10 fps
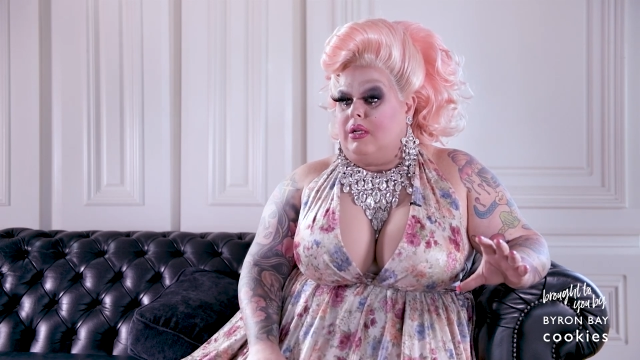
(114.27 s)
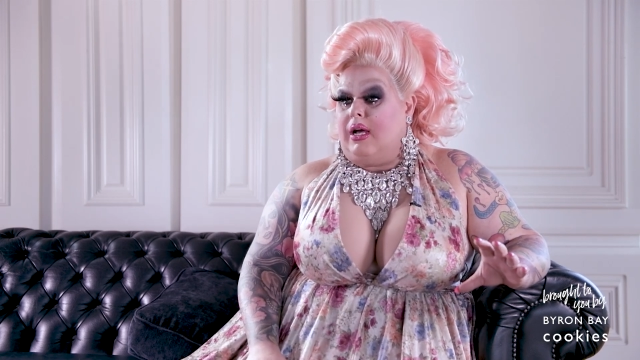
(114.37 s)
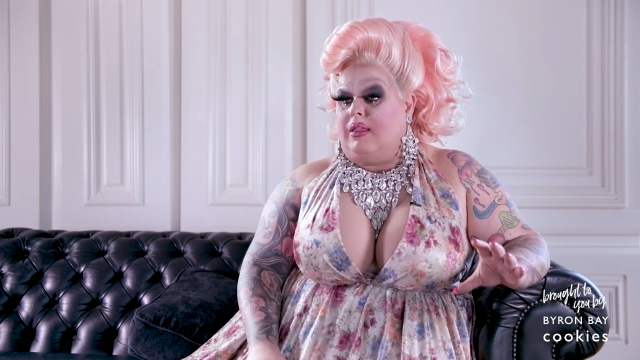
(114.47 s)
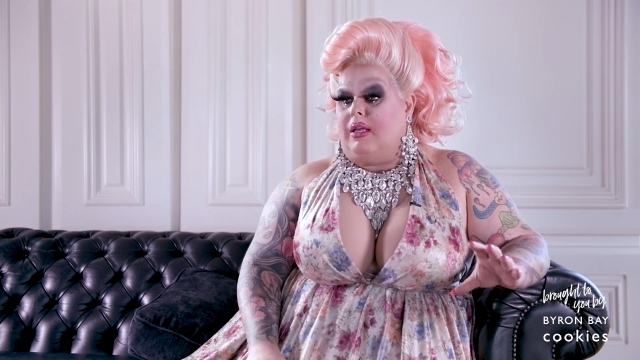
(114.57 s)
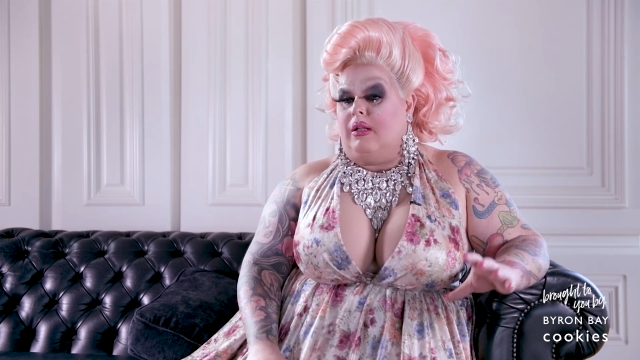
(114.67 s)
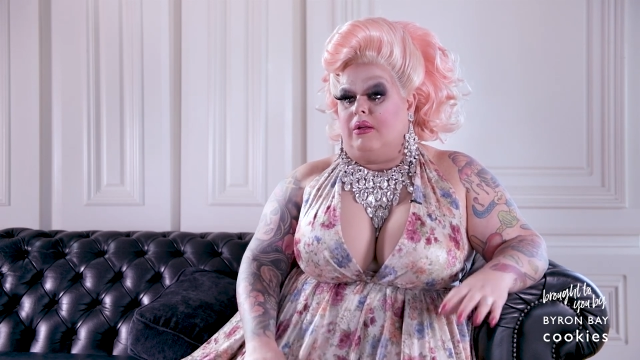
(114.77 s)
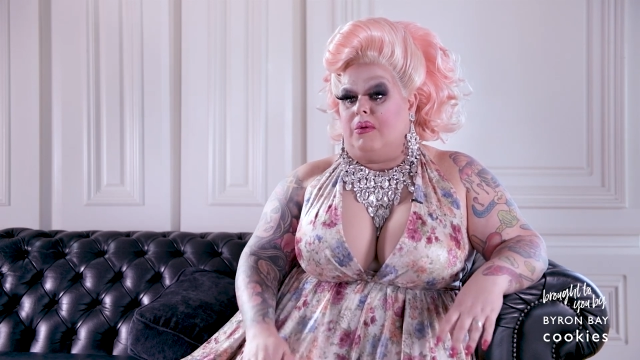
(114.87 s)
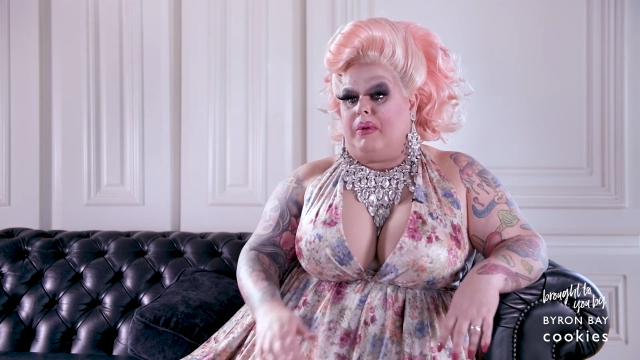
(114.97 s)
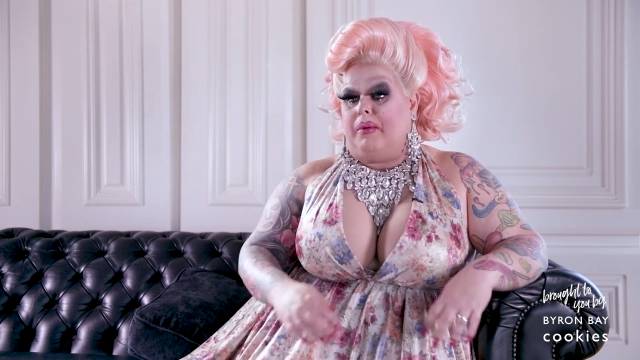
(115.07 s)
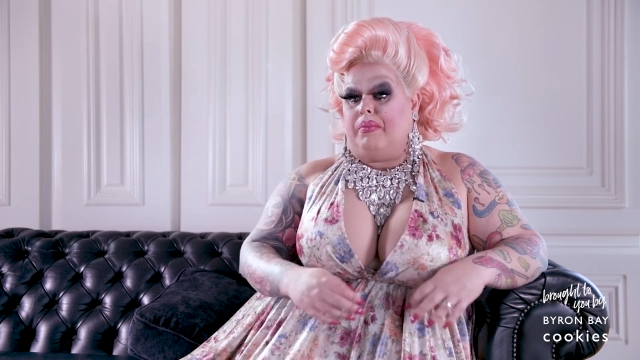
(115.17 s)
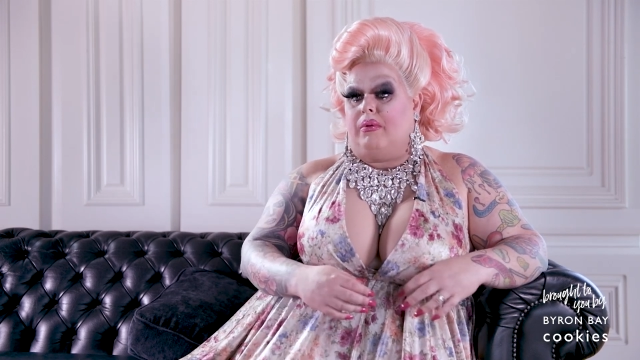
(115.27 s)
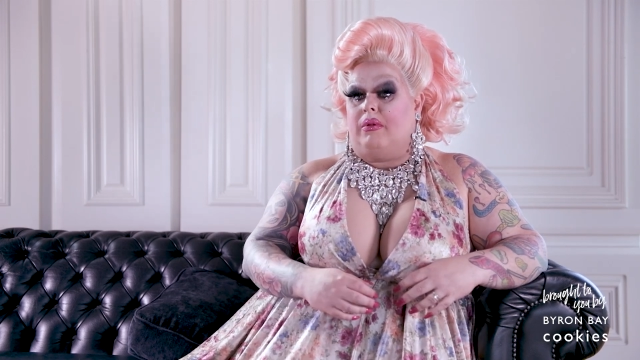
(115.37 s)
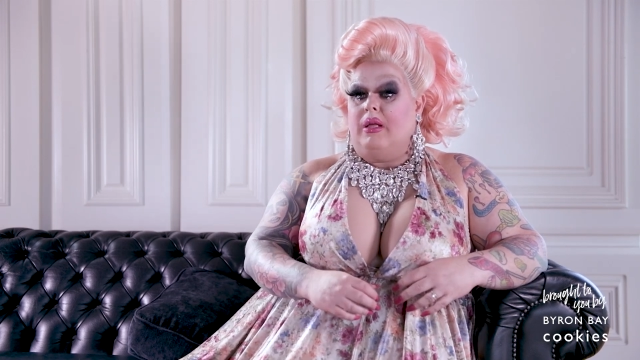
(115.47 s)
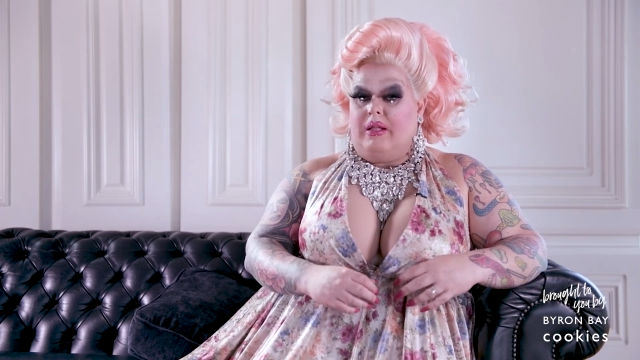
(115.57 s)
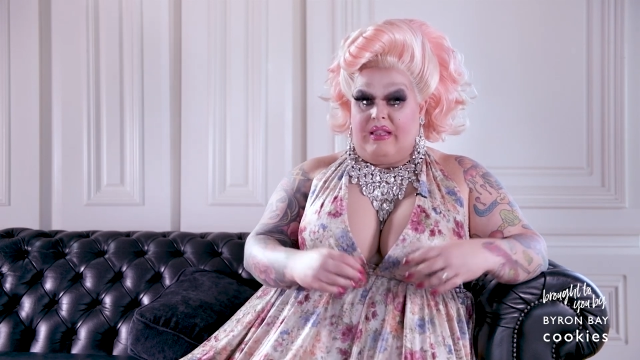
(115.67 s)
I think a lot of
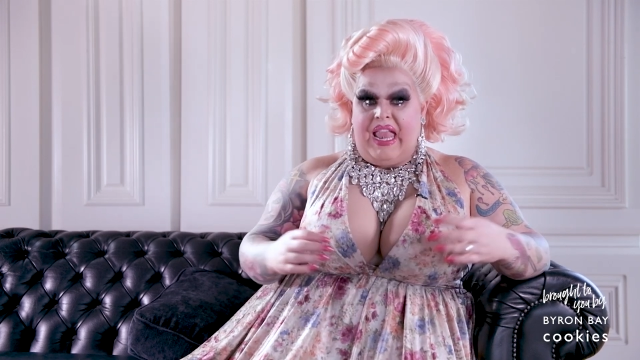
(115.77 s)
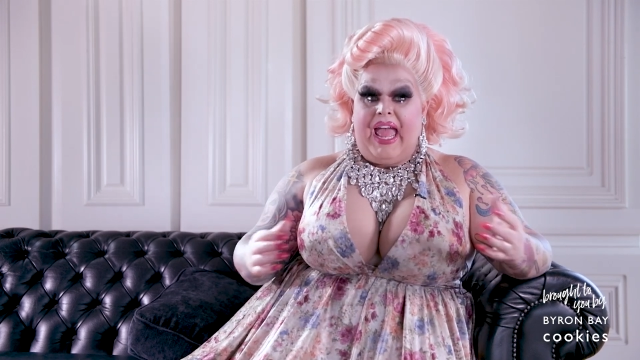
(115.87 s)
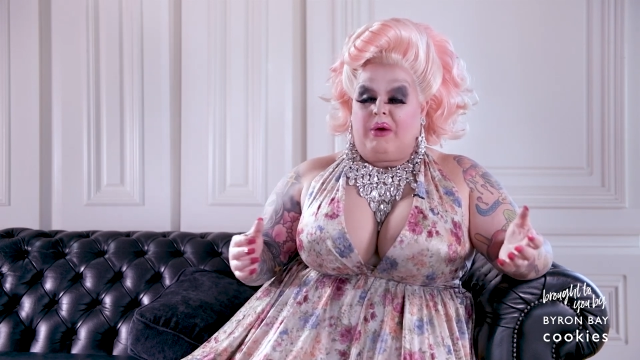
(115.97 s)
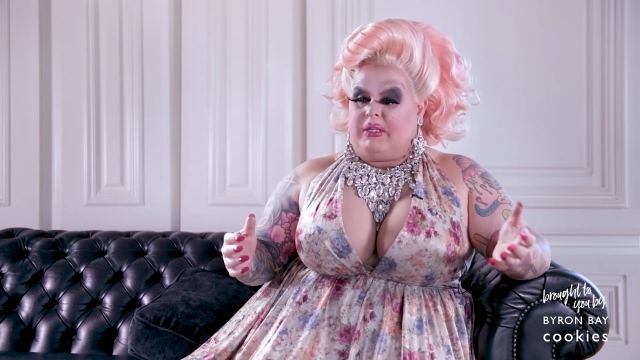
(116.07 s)
people now,